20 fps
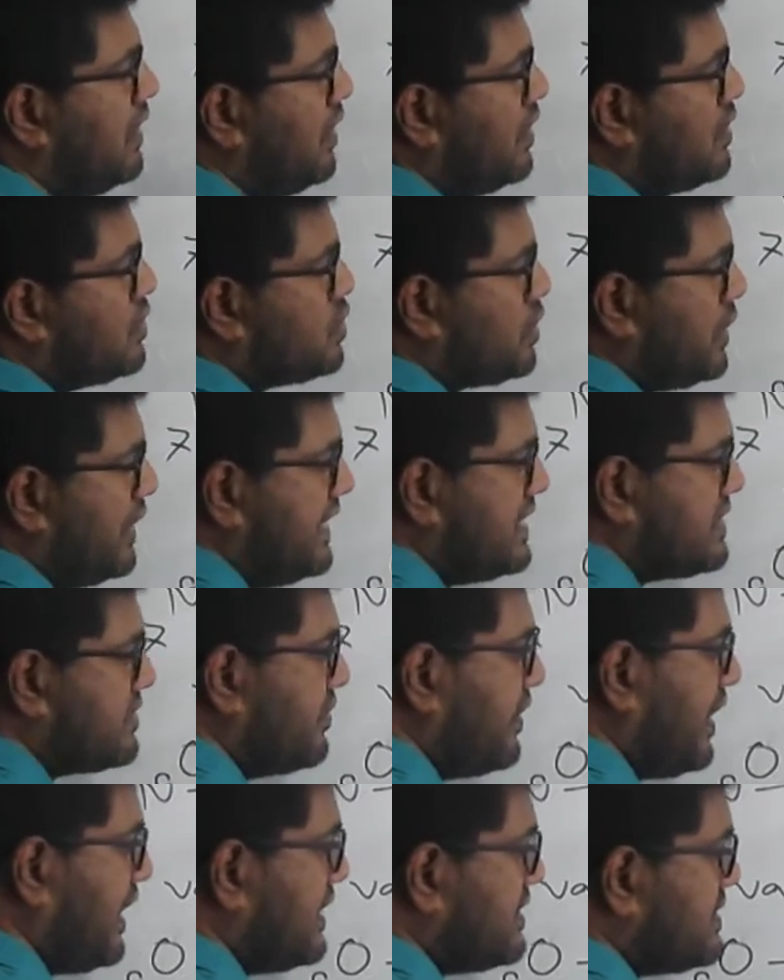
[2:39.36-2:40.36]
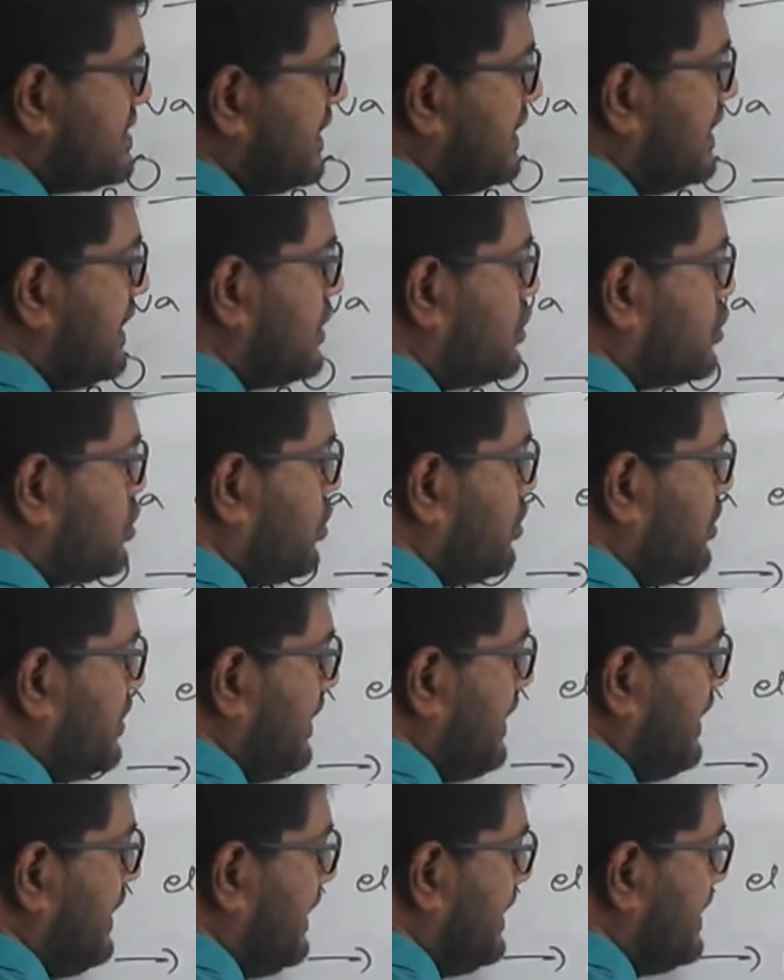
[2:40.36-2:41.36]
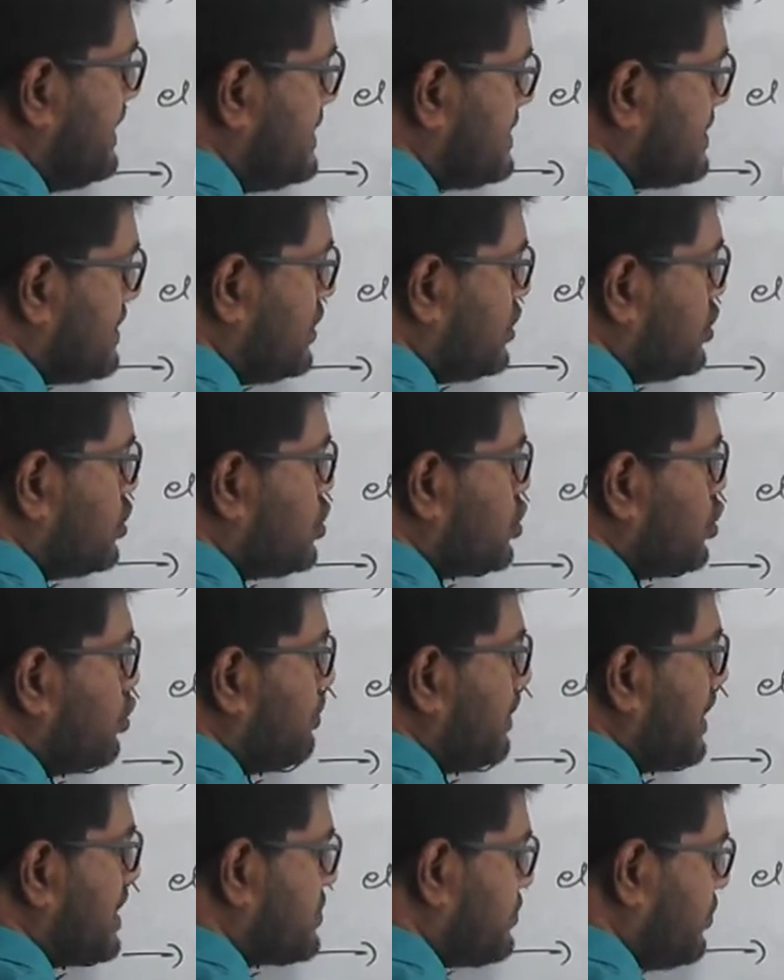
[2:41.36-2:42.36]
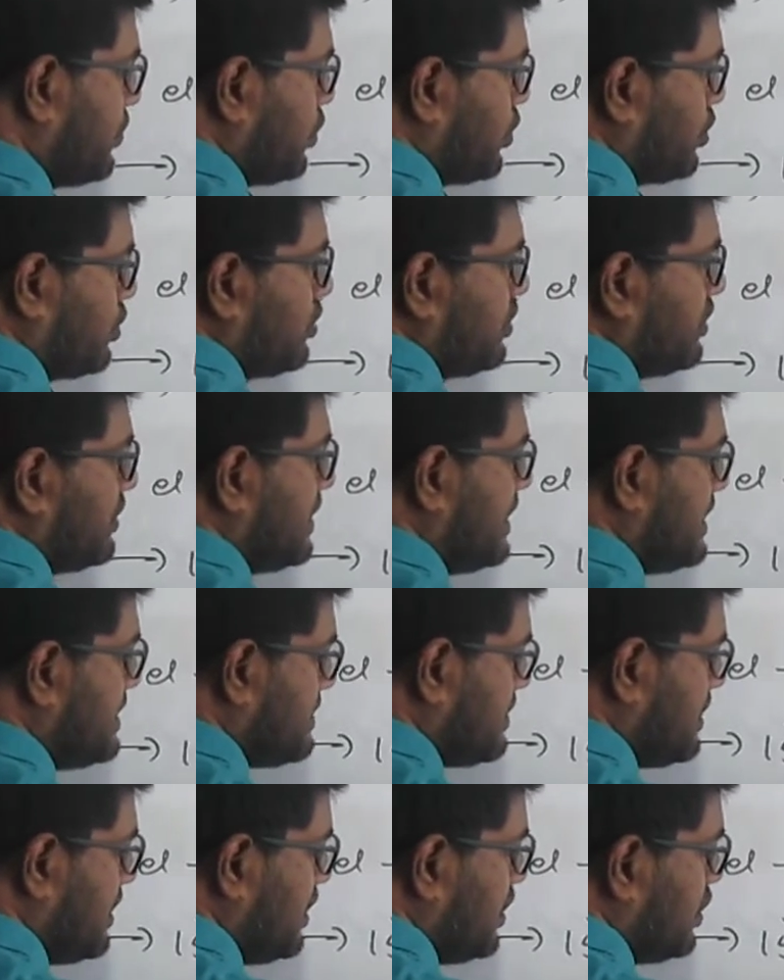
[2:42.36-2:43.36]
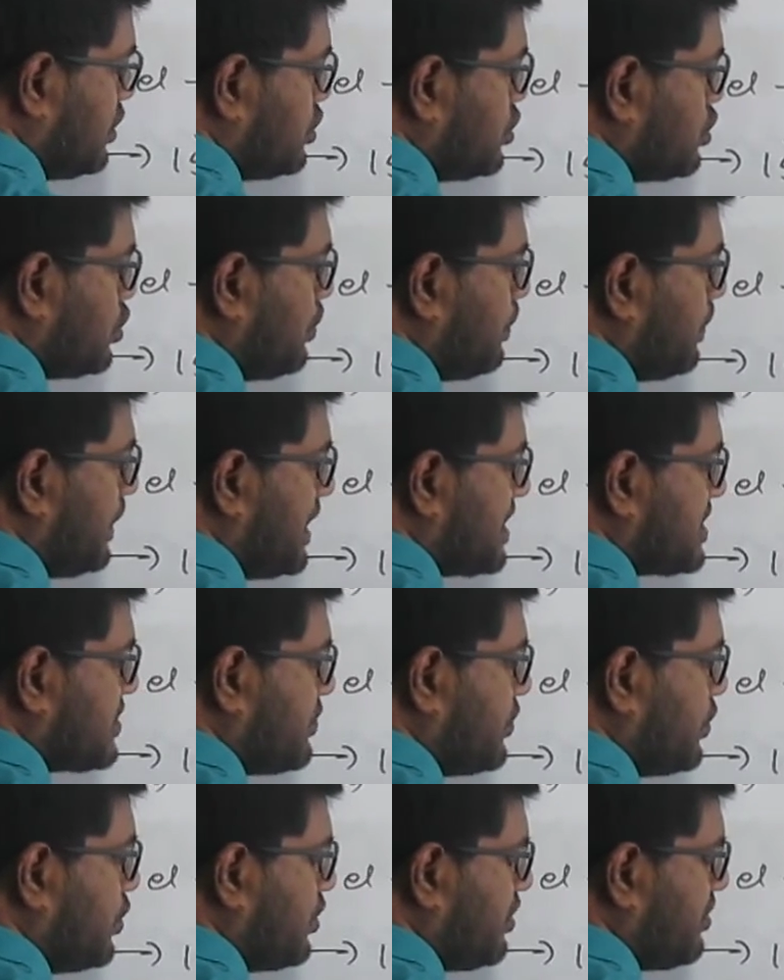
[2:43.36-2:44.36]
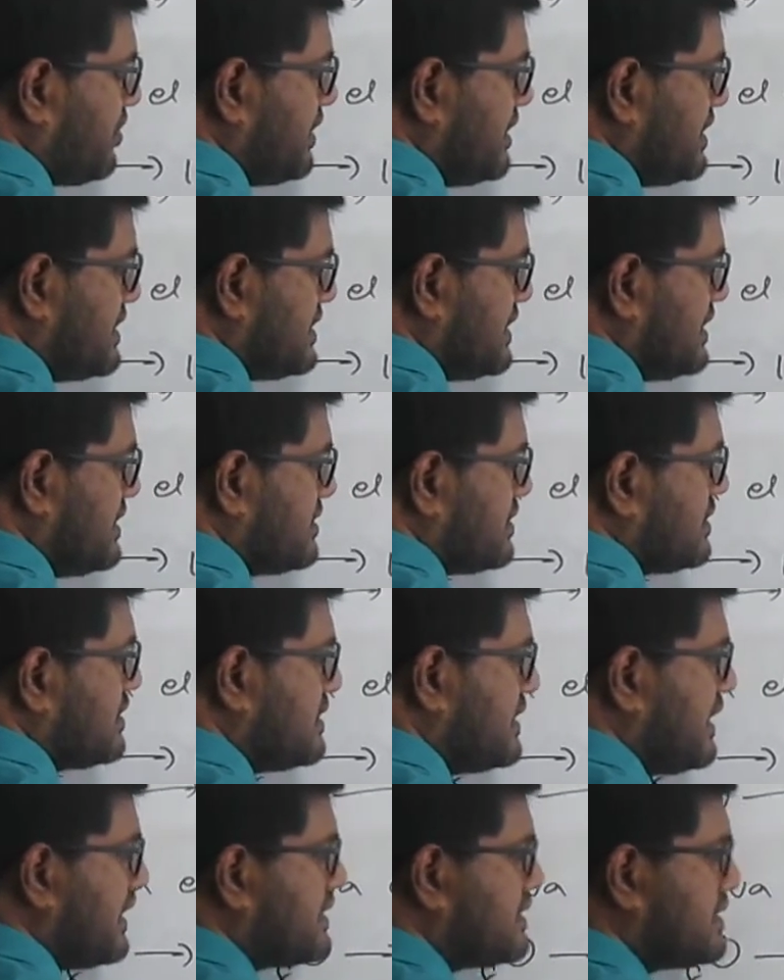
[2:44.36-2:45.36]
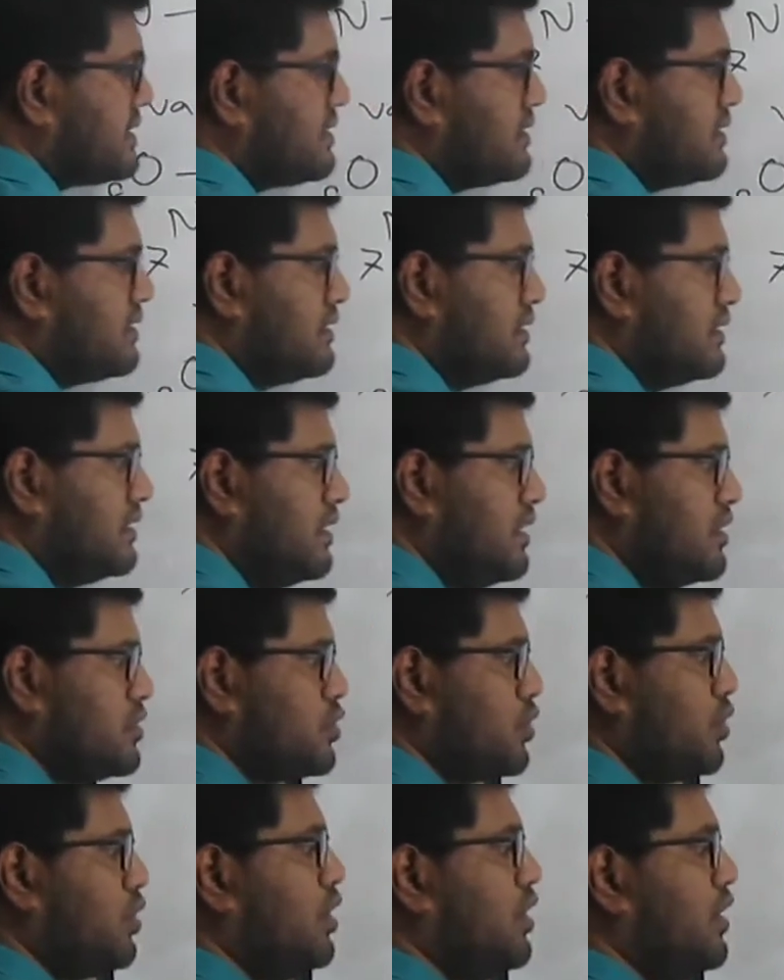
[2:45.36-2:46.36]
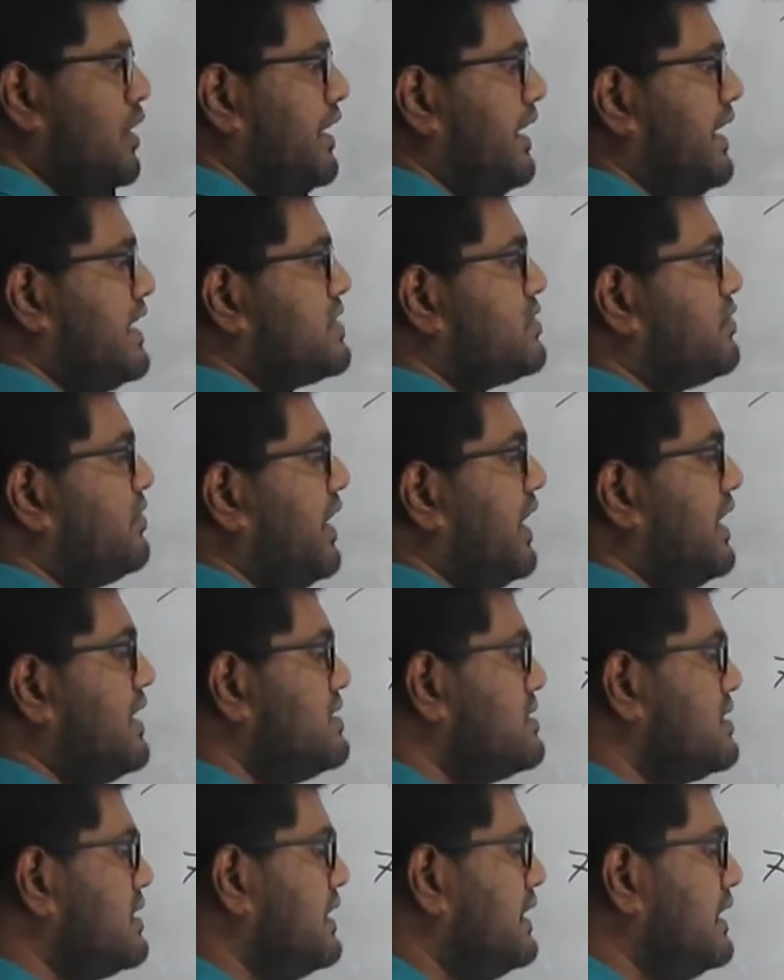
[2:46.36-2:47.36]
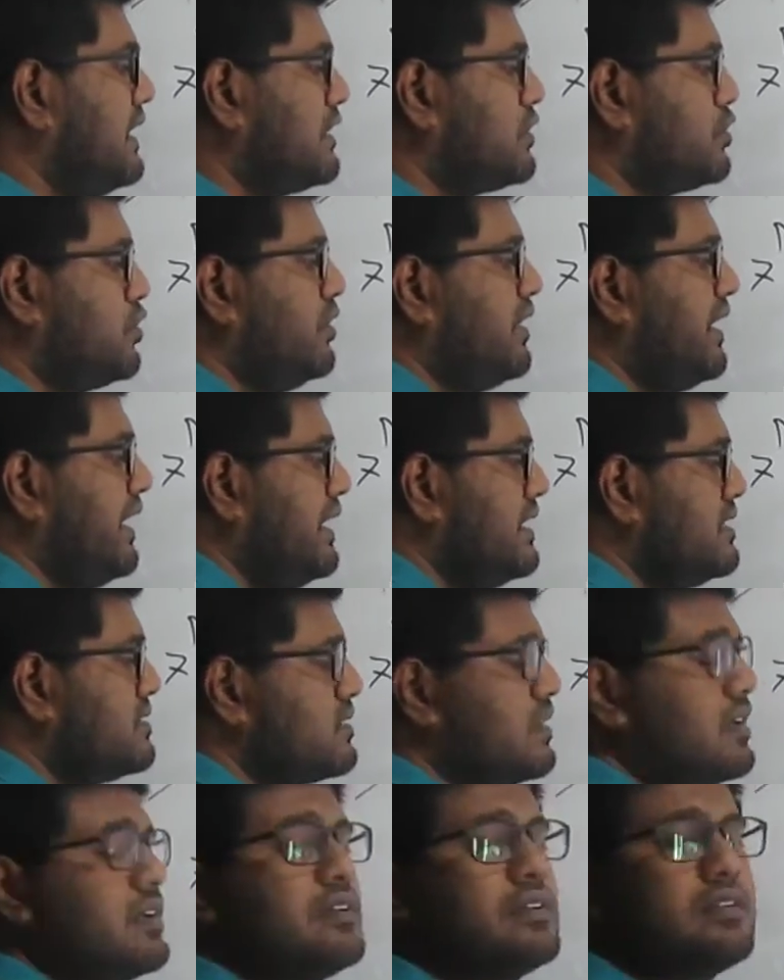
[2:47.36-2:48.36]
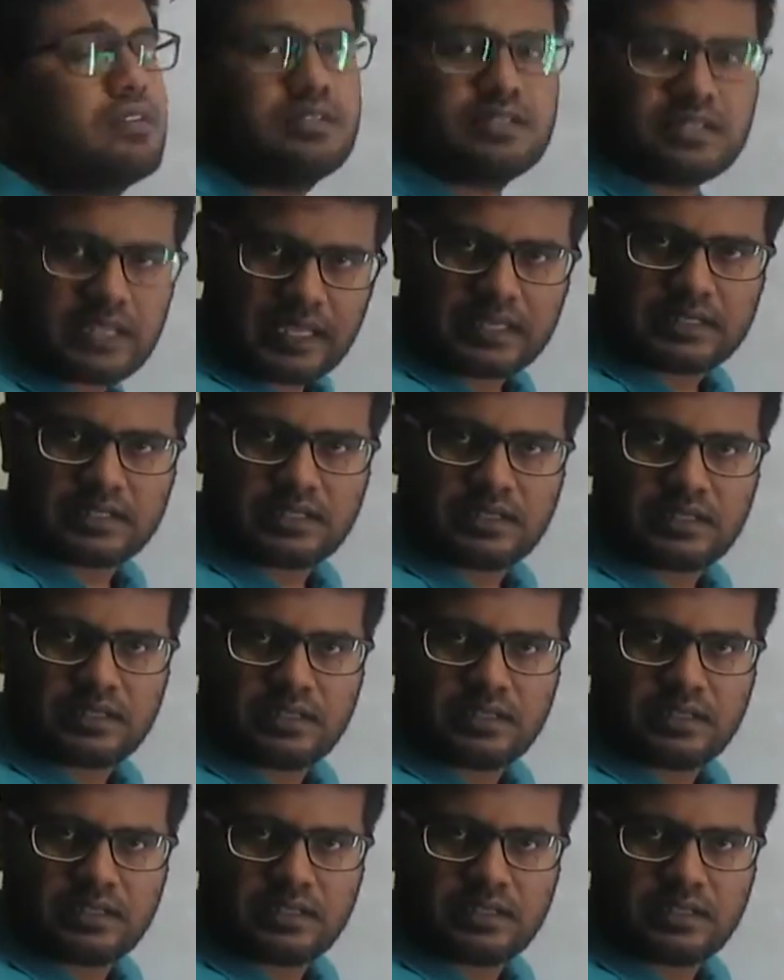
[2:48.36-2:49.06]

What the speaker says: So its valence electron is 2 plus 4. This 2 plus 4, this is 6. So its valence electron is 6.